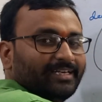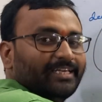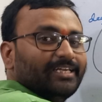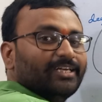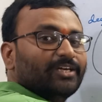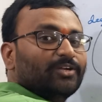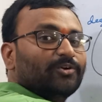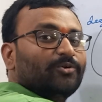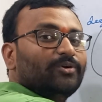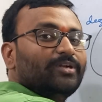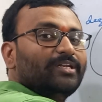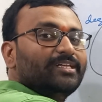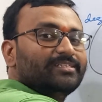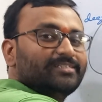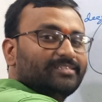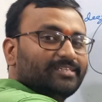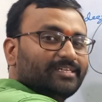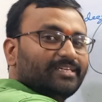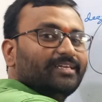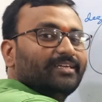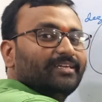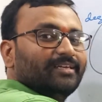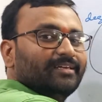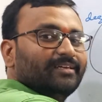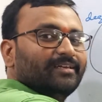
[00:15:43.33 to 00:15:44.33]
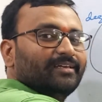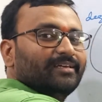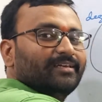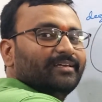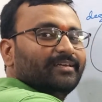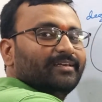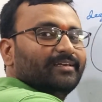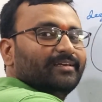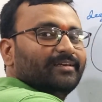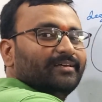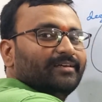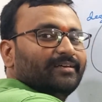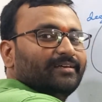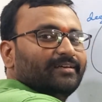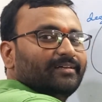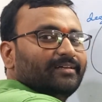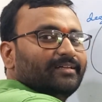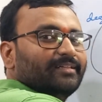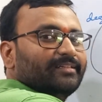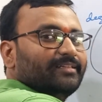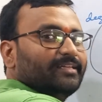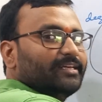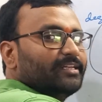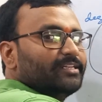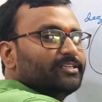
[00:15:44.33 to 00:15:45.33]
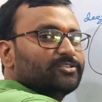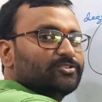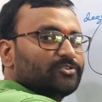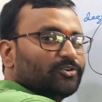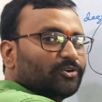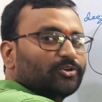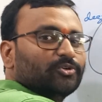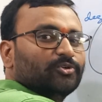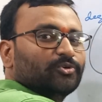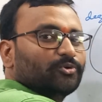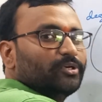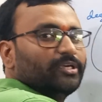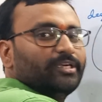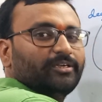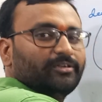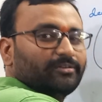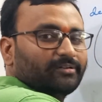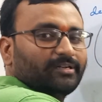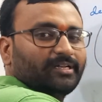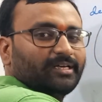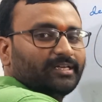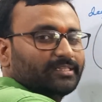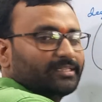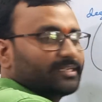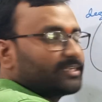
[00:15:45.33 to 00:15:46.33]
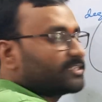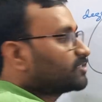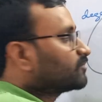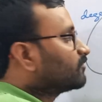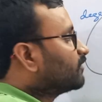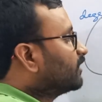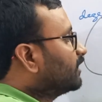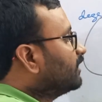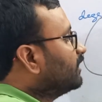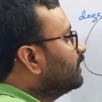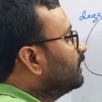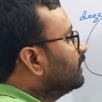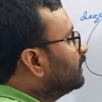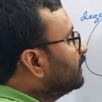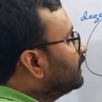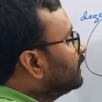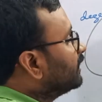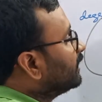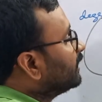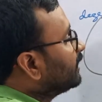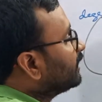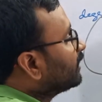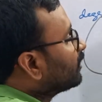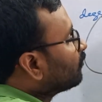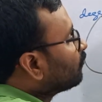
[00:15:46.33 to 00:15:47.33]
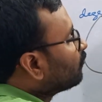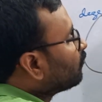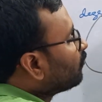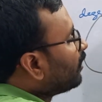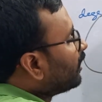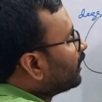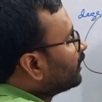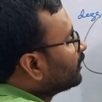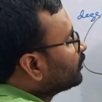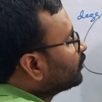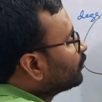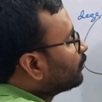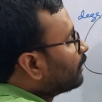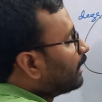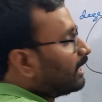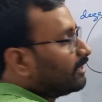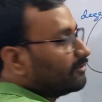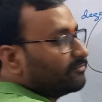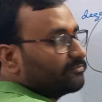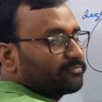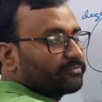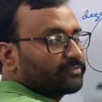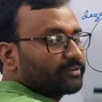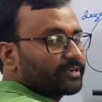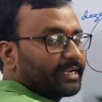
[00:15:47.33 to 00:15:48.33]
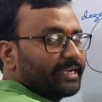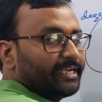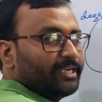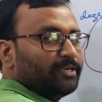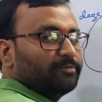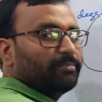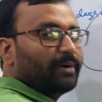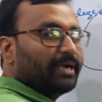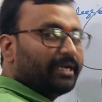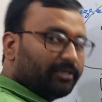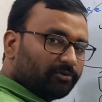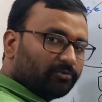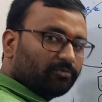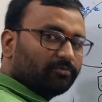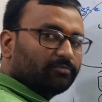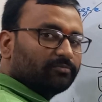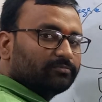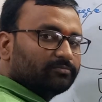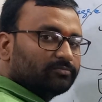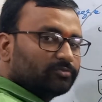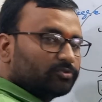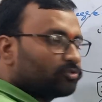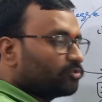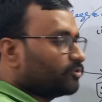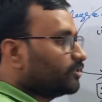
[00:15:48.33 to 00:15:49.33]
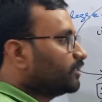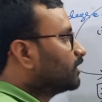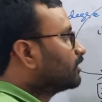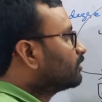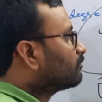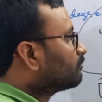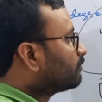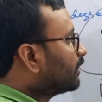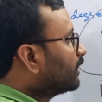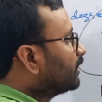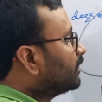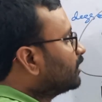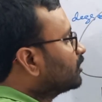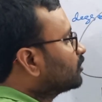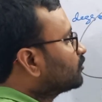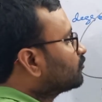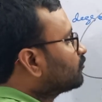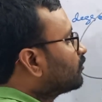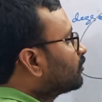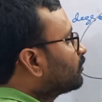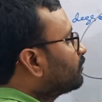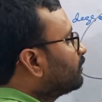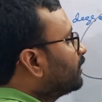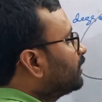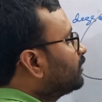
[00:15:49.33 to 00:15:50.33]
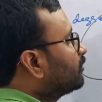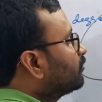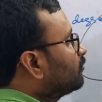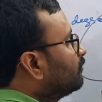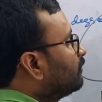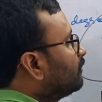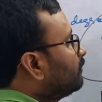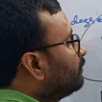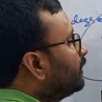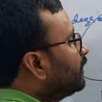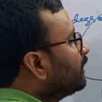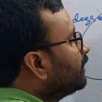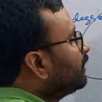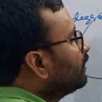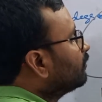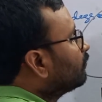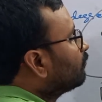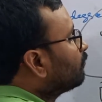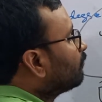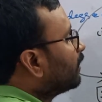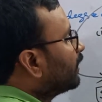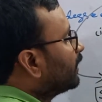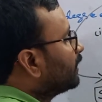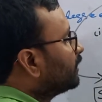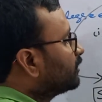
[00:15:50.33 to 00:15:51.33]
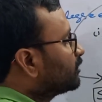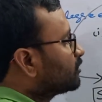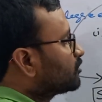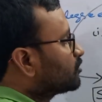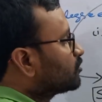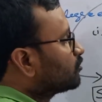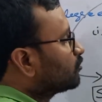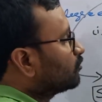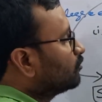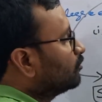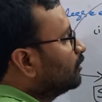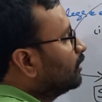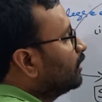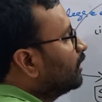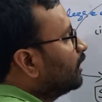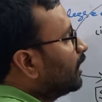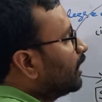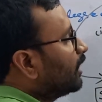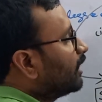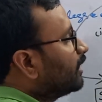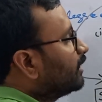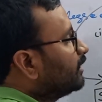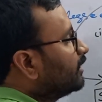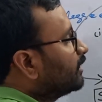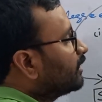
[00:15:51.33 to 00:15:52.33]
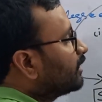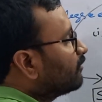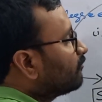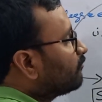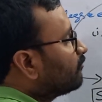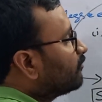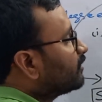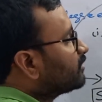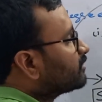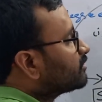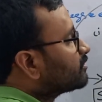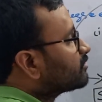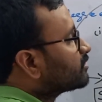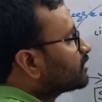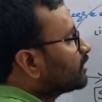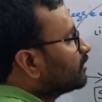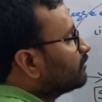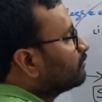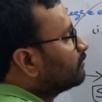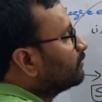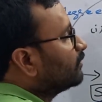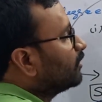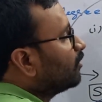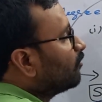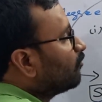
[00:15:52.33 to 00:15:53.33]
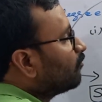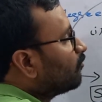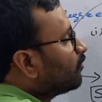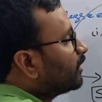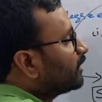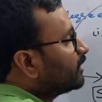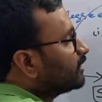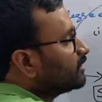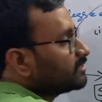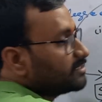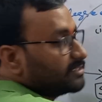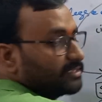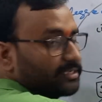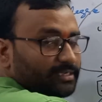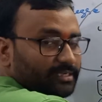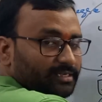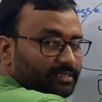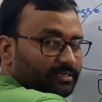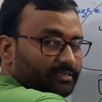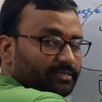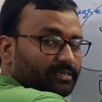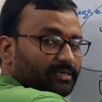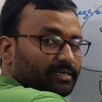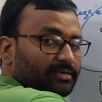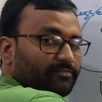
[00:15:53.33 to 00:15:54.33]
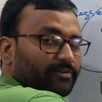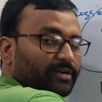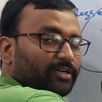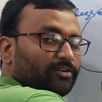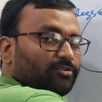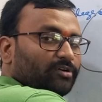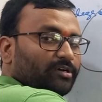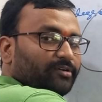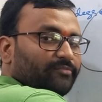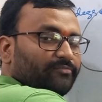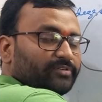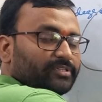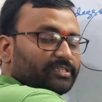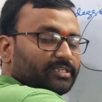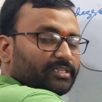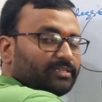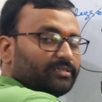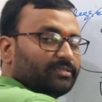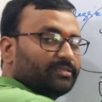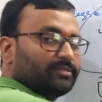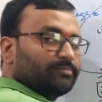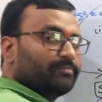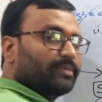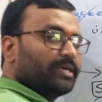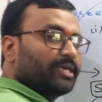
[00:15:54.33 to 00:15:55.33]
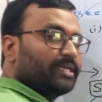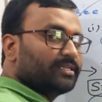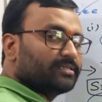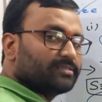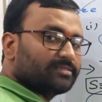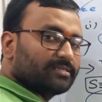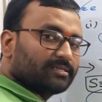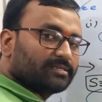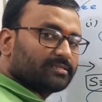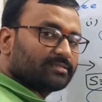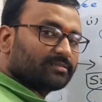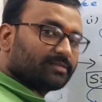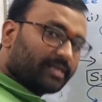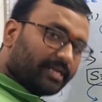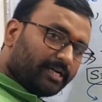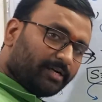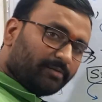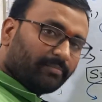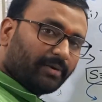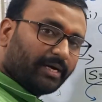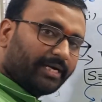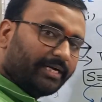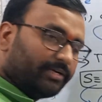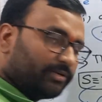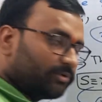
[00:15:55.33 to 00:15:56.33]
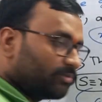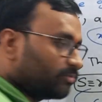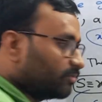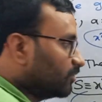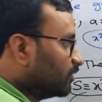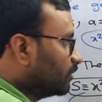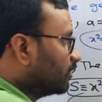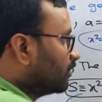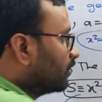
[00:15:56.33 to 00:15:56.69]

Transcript: Here only g. There is no 2 into, no? That's why here what you have, write by 2. So here minus 4 by 2 will be minus 2. And here f also same. What is your y coefficient? Minus 6. Write by 2.